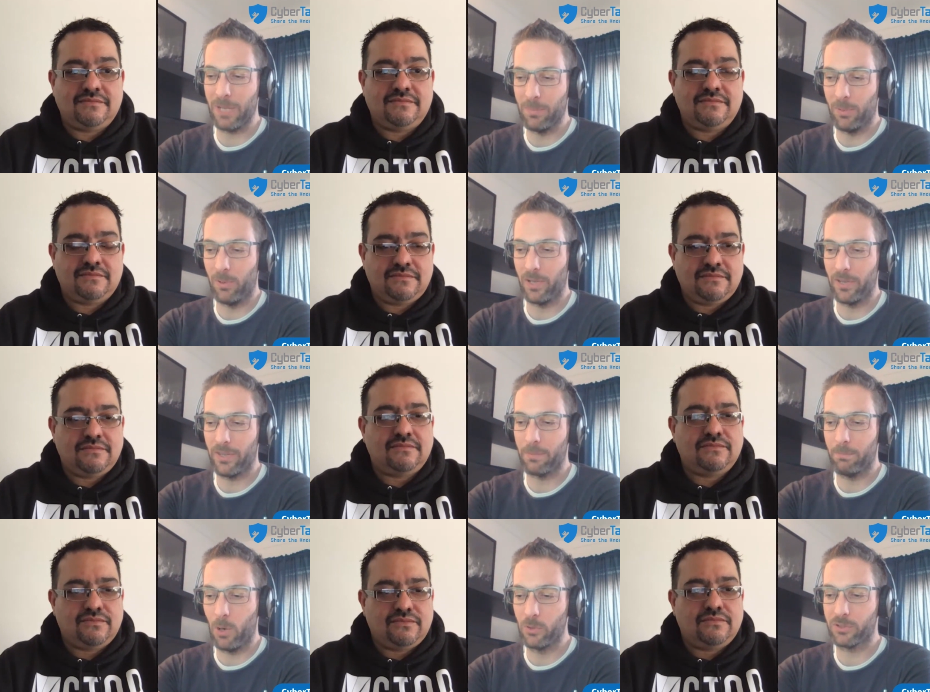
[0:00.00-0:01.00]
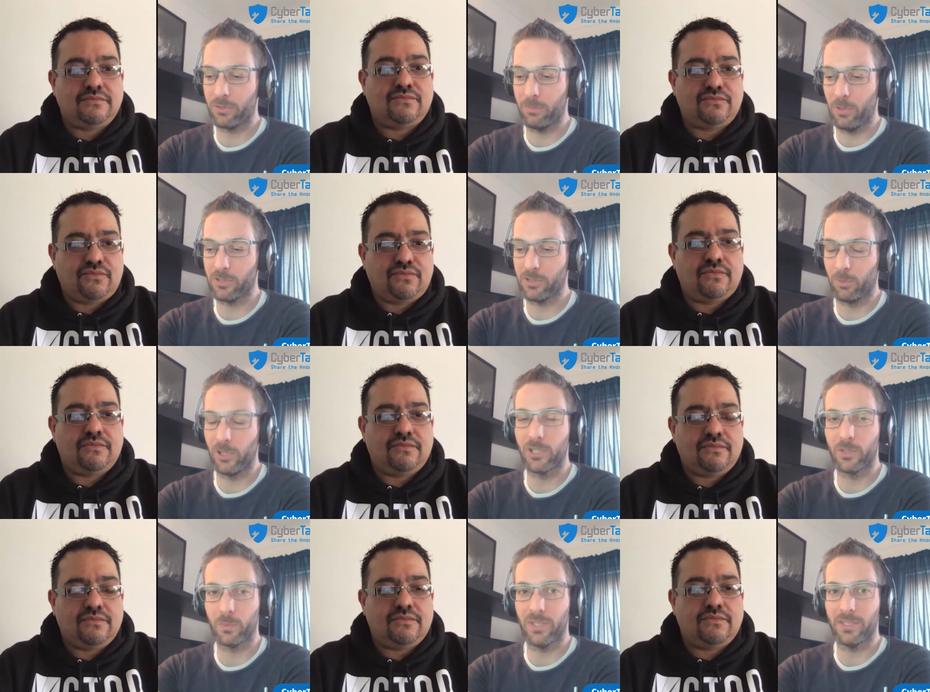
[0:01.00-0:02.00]
Speaker 1: people. I think most most of the breaches
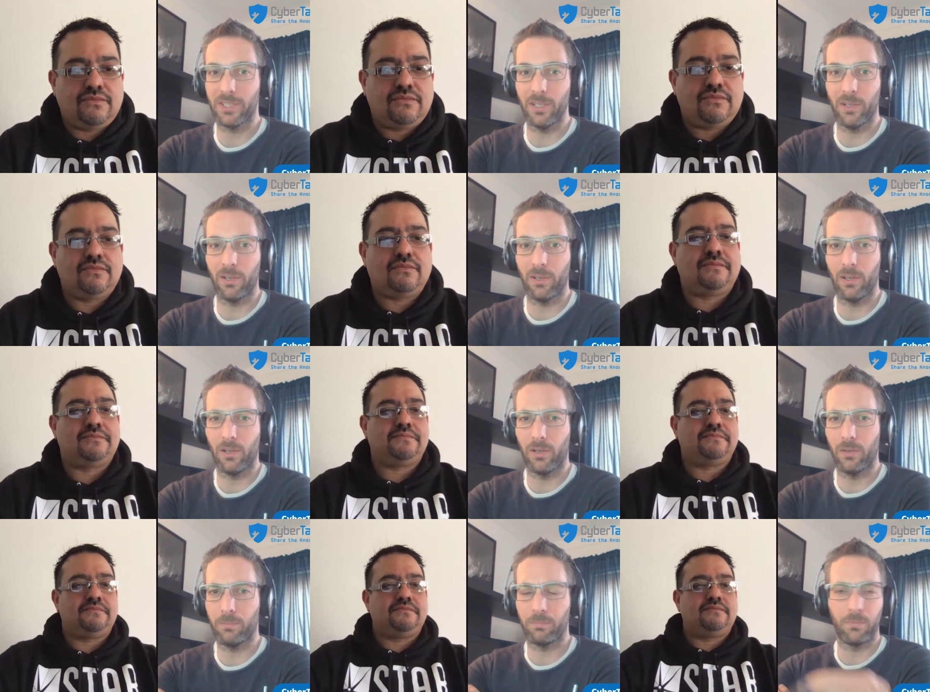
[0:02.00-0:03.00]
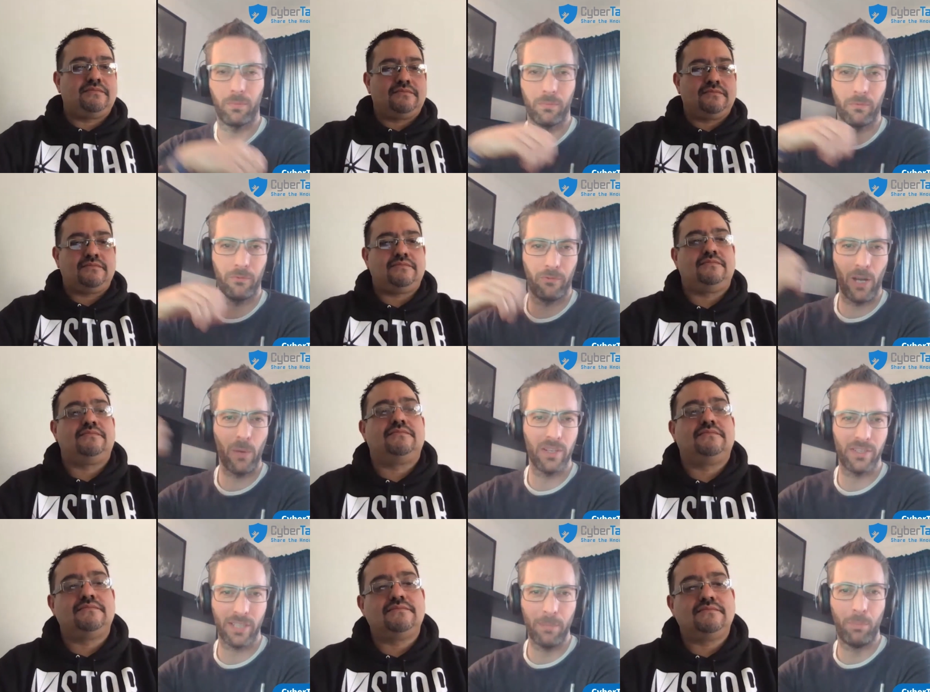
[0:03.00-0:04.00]
we see are are very
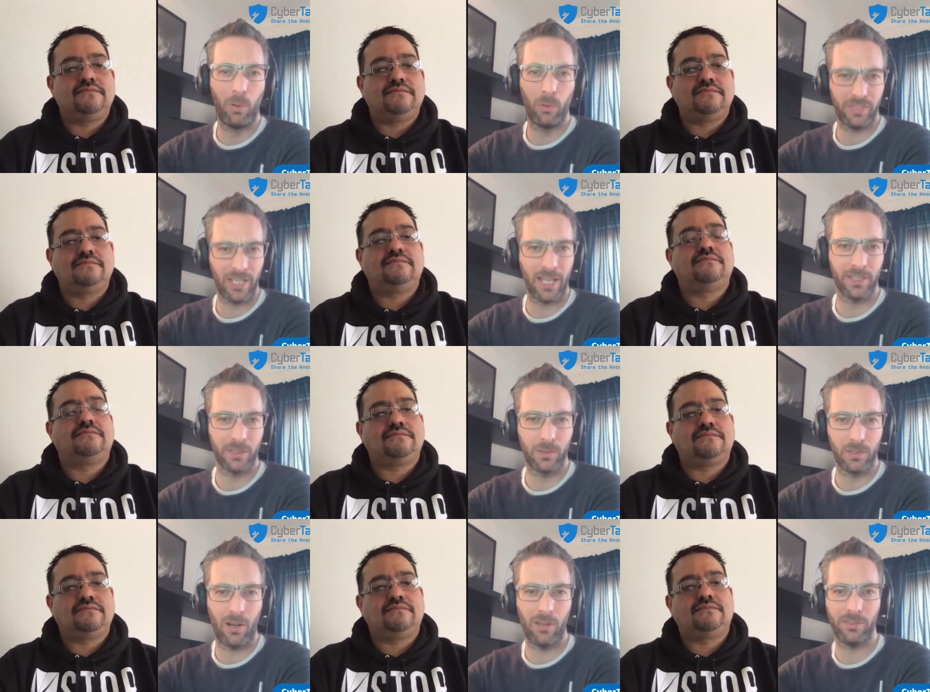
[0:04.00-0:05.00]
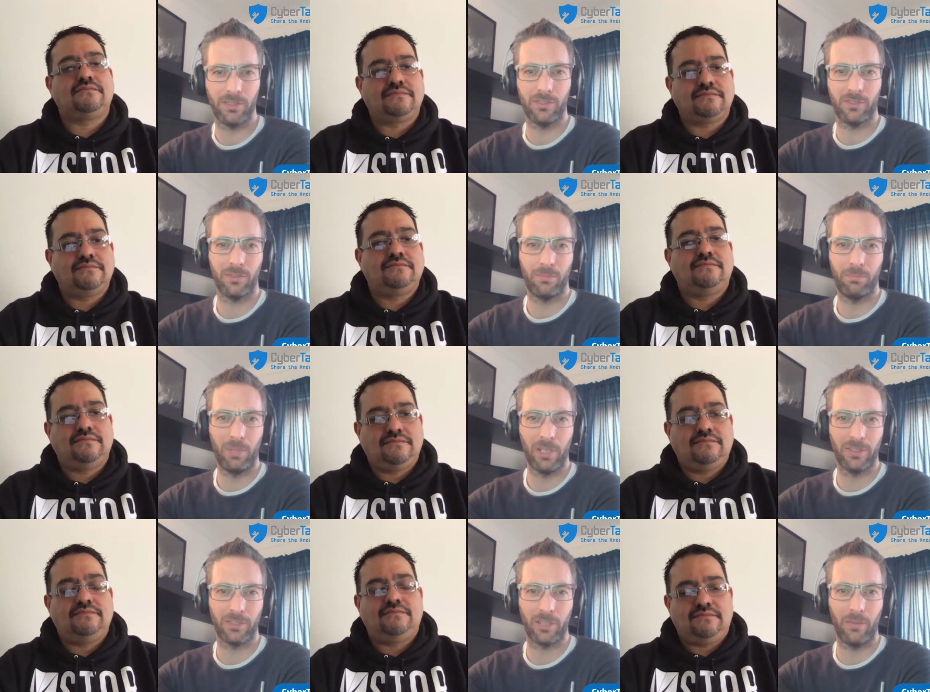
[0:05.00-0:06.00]
simple technical causes but it's
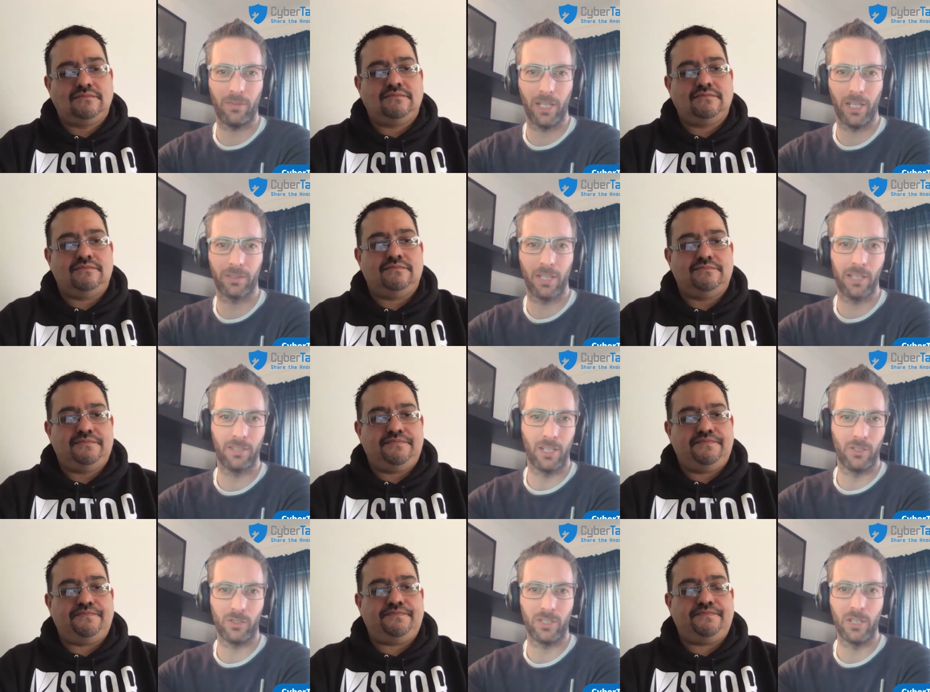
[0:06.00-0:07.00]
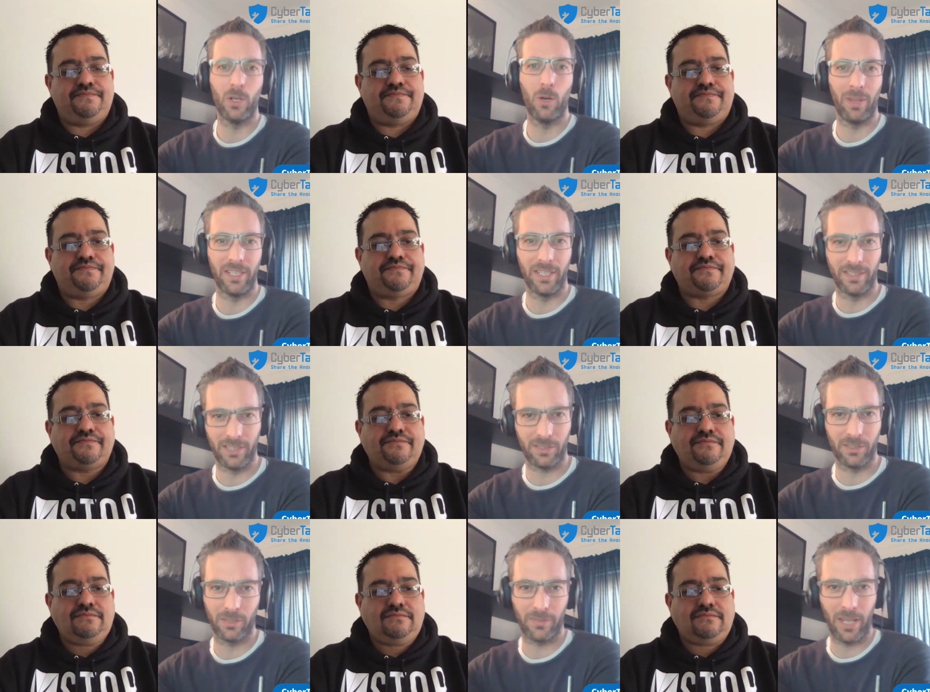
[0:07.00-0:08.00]
stuff like they, they just didn't know about the
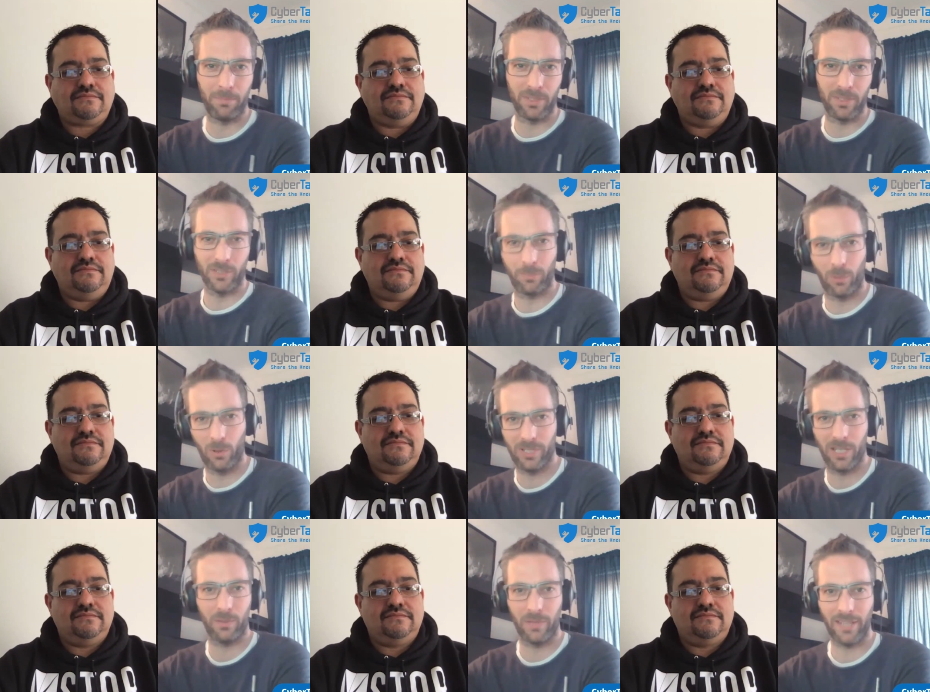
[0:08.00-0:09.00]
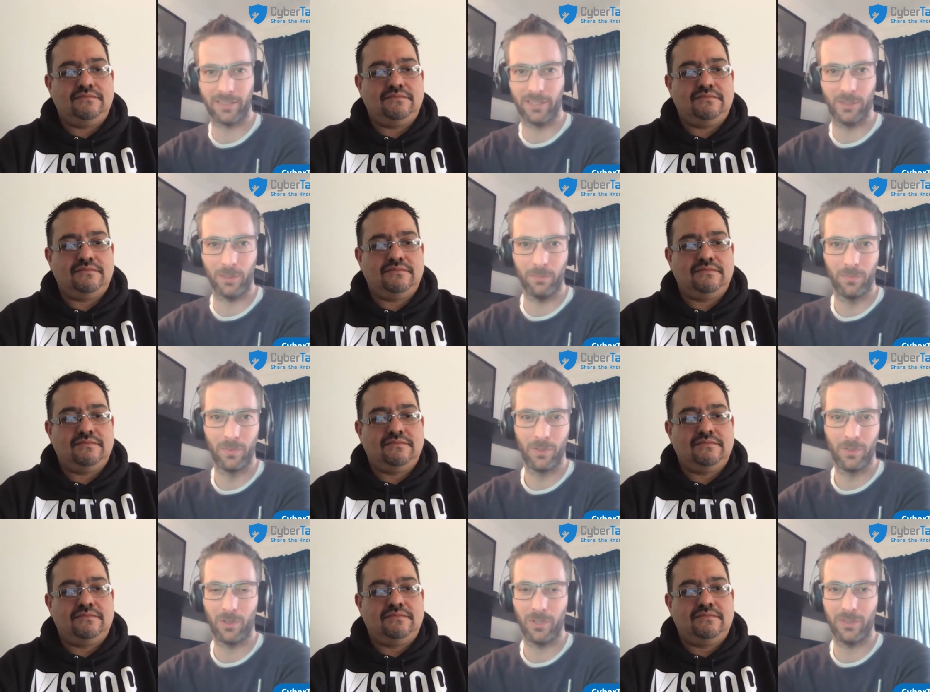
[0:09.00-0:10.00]
existence of that business process or that system.
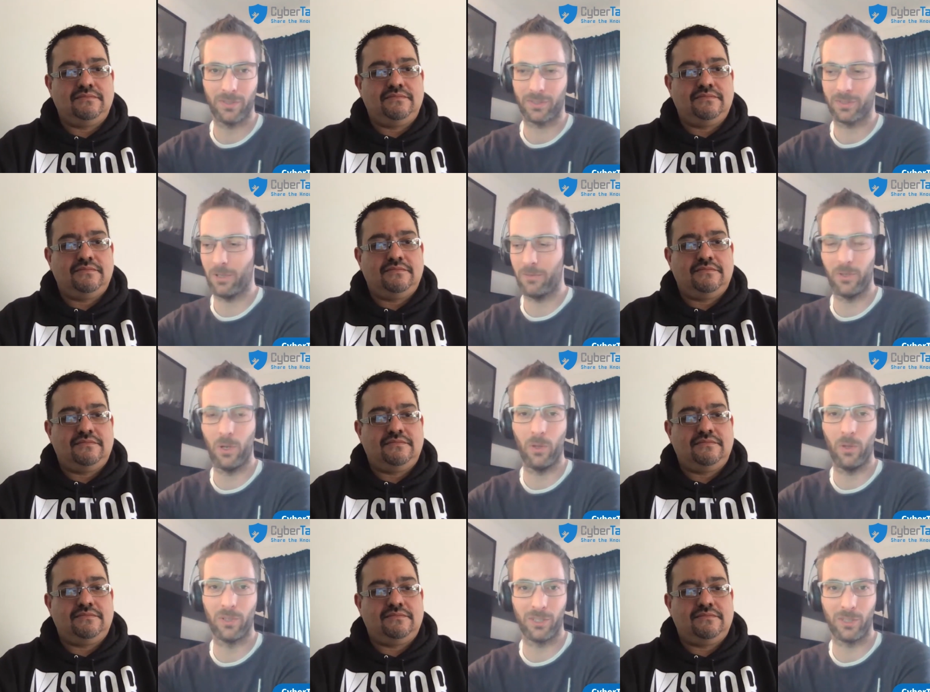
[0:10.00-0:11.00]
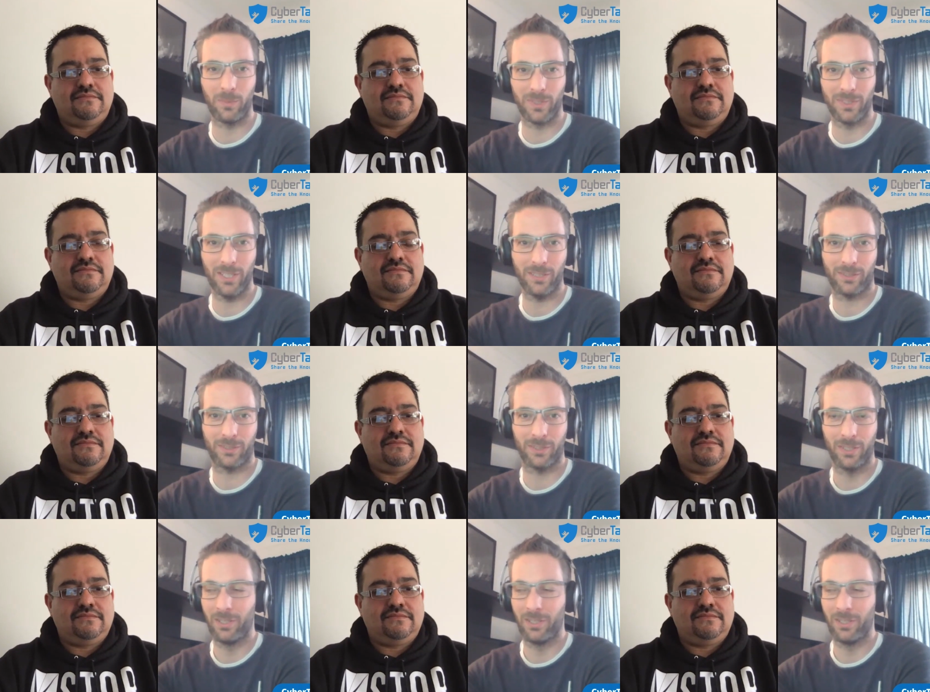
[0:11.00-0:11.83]
So it's if you don't know the system exists,